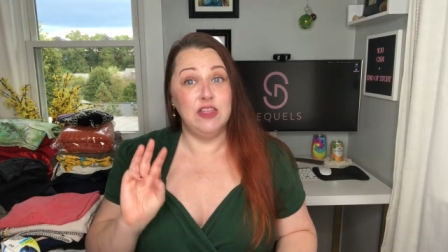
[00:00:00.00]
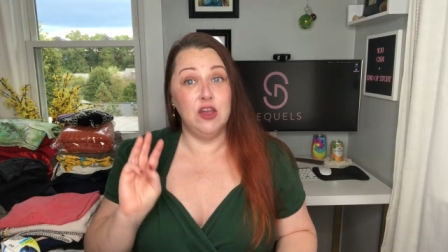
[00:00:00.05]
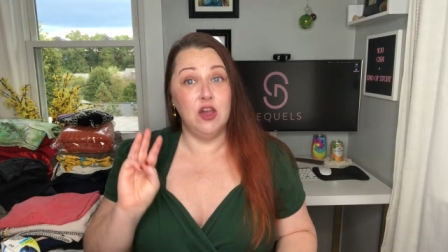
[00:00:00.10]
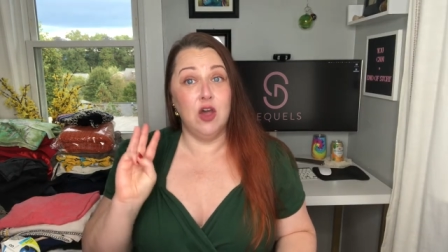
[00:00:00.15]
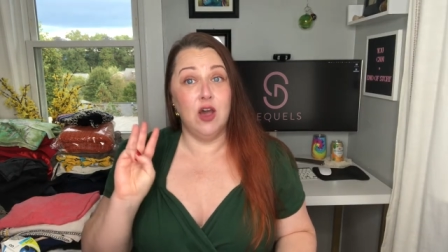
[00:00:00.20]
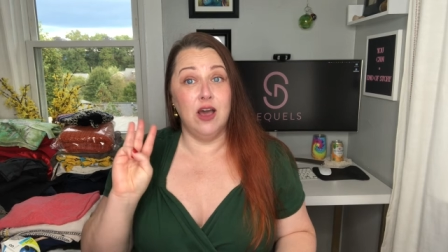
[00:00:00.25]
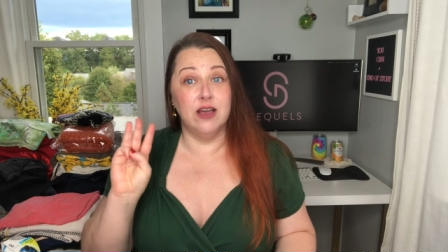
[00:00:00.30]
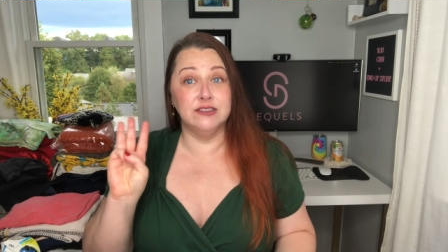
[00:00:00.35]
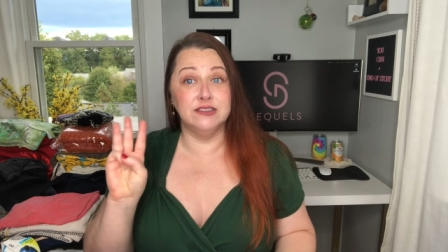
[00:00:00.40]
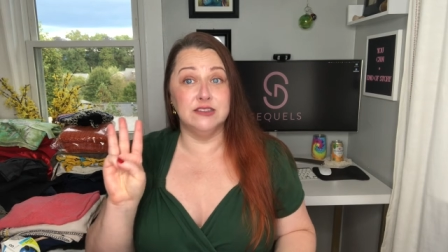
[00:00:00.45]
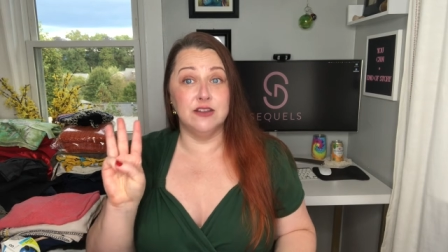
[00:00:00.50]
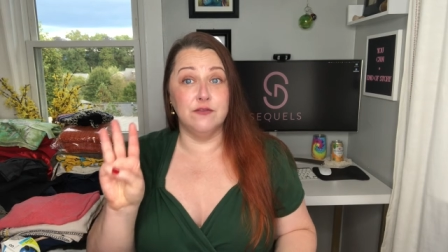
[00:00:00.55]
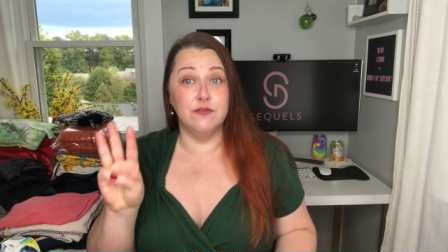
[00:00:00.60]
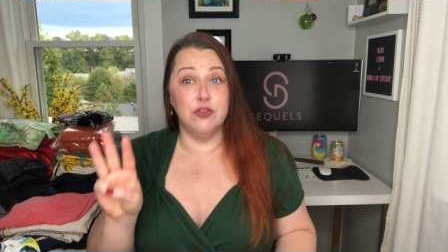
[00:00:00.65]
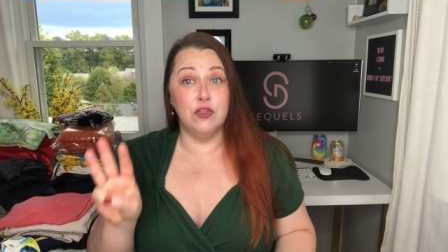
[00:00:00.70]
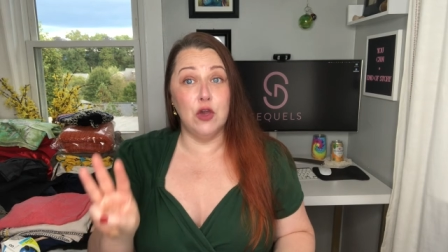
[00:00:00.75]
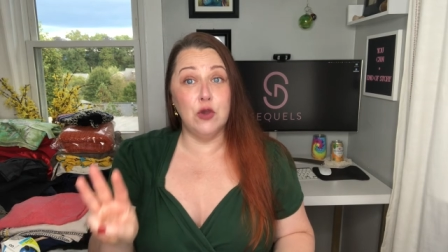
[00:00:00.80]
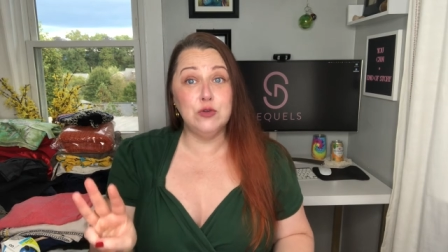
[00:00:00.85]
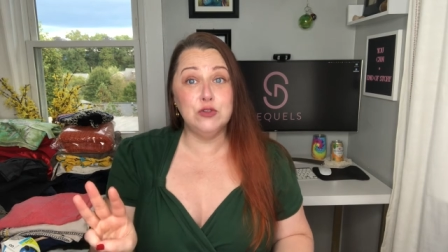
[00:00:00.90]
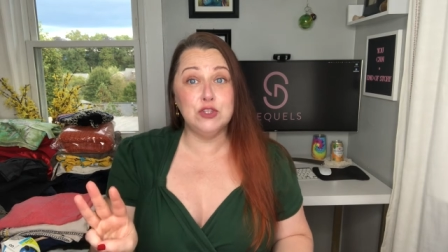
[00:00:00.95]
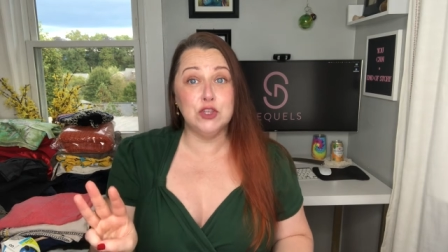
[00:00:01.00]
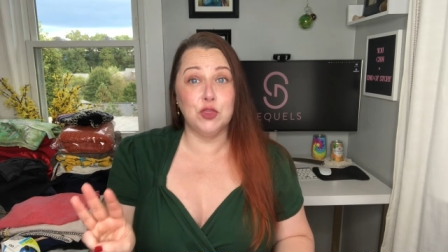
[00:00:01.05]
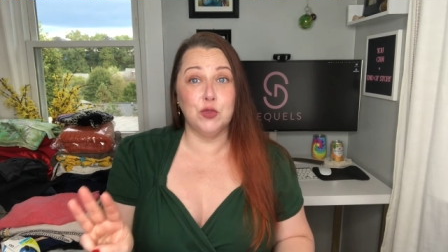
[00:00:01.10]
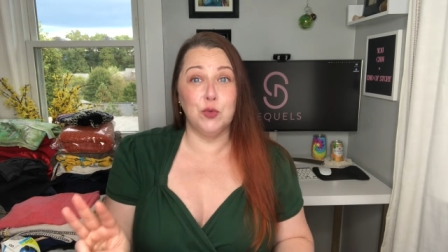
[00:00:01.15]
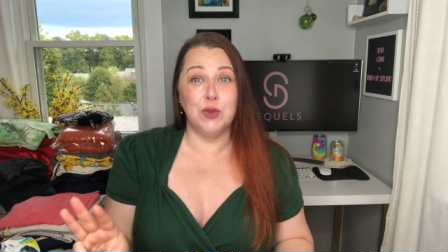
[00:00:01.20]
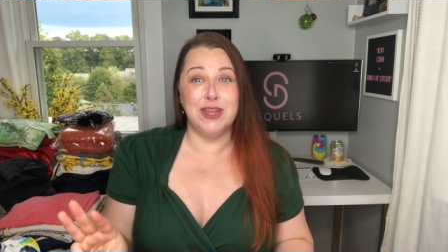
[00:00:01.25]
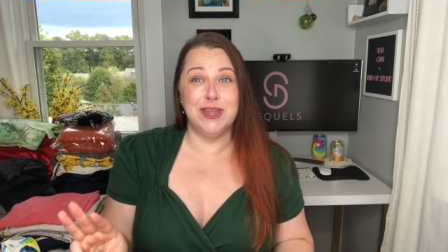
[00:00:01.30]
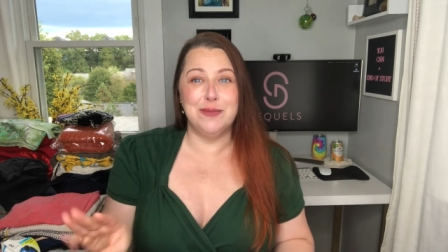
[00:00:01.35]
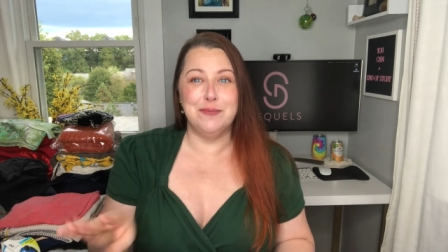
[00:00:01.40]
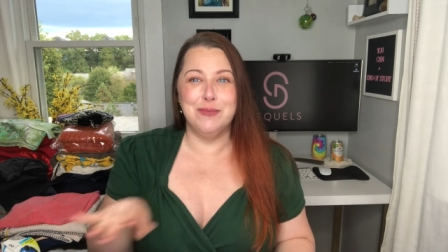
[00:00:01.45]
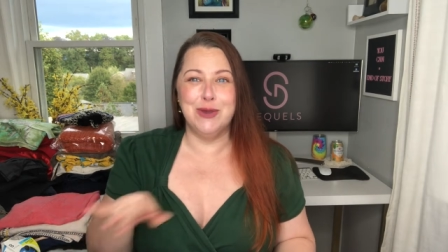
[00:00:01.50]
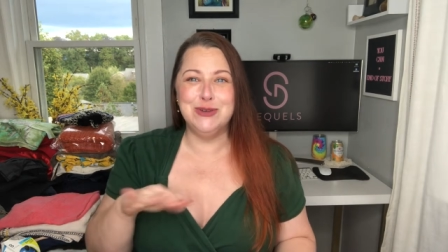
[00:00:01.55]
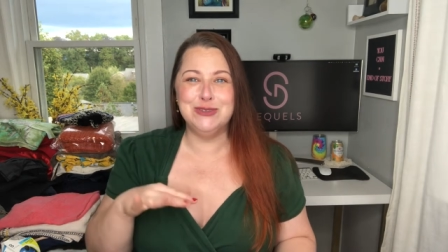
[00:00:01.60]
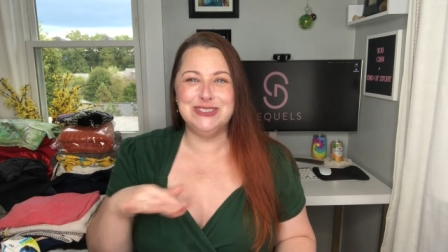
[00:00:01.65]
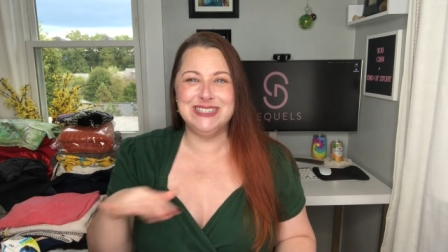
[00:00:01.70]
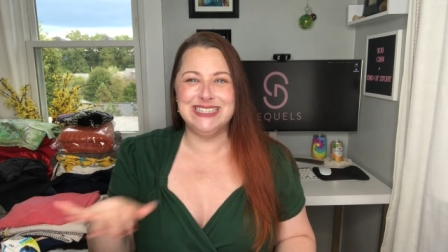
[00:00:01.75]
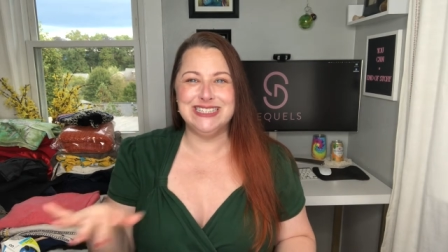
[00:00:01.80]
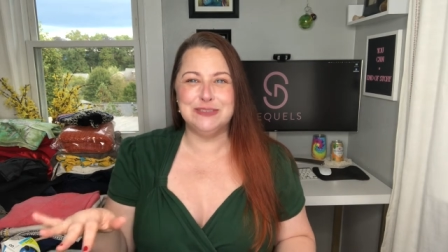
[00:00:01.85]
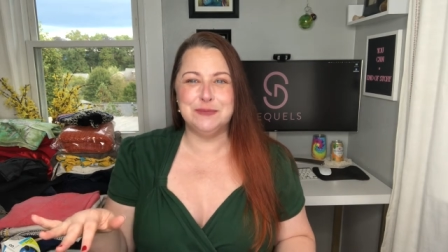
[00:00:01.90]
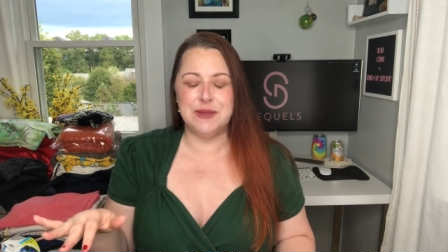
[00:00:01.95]
cost of those three
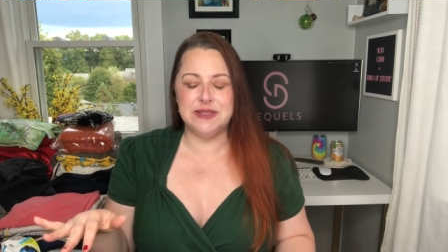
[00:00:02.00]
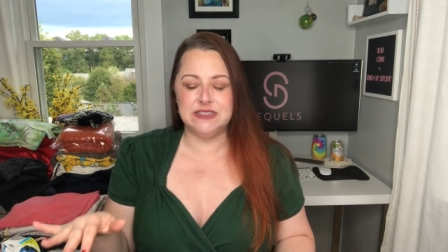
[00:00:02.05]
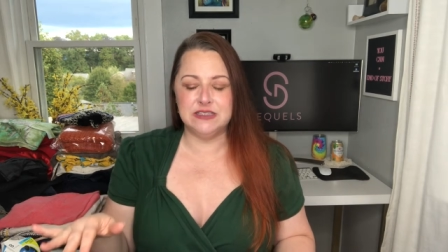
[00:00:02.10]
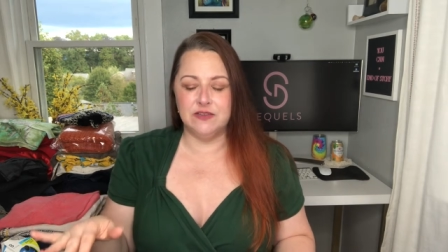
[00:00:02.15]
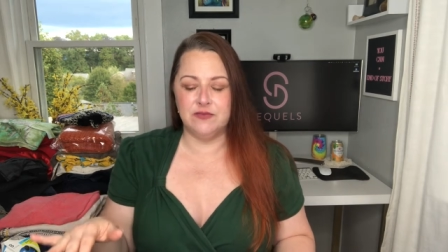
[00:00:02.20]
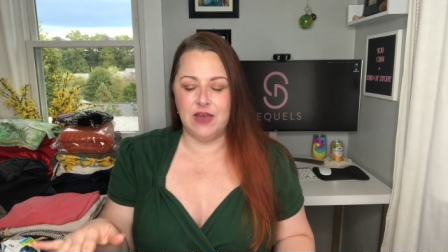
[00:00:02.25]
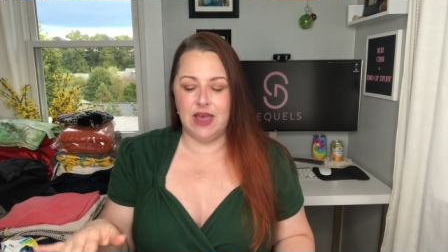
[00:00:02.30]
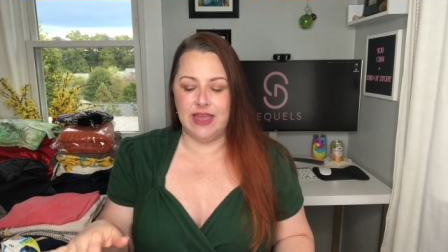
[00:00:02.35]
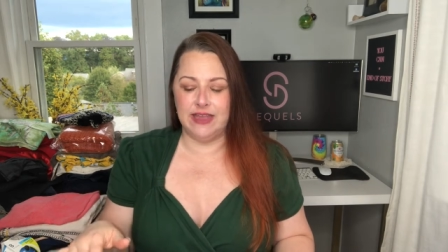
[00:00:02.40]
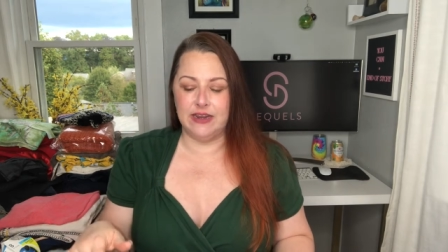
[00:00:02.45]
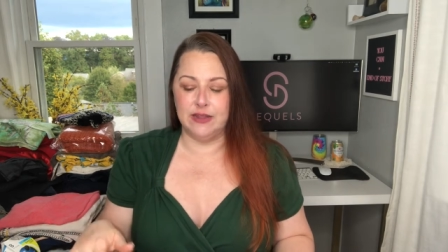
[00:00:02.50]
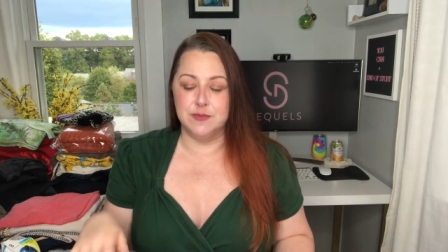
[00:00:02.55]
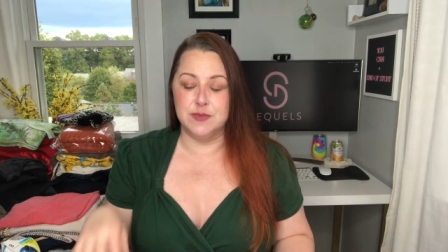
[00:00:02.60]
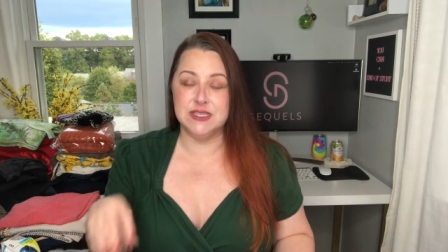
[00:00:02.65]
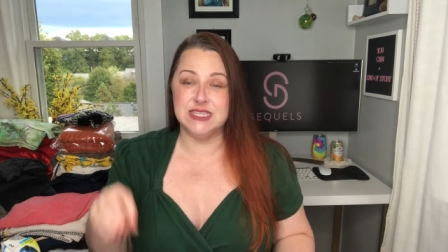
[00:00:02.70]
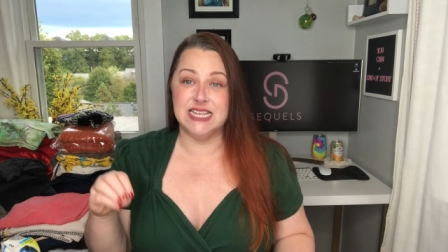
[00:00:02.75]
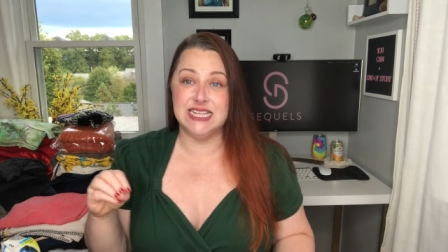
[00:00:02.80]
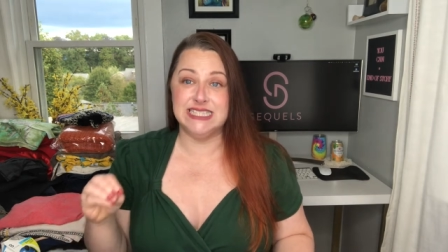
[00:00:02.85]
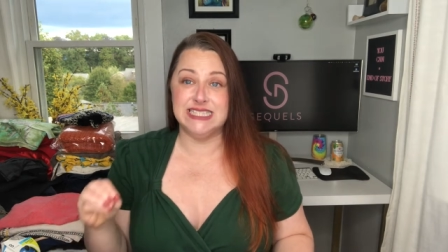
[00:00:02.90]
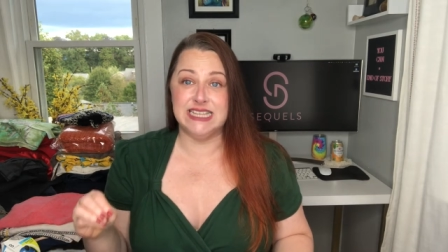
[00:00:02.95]
most expensive items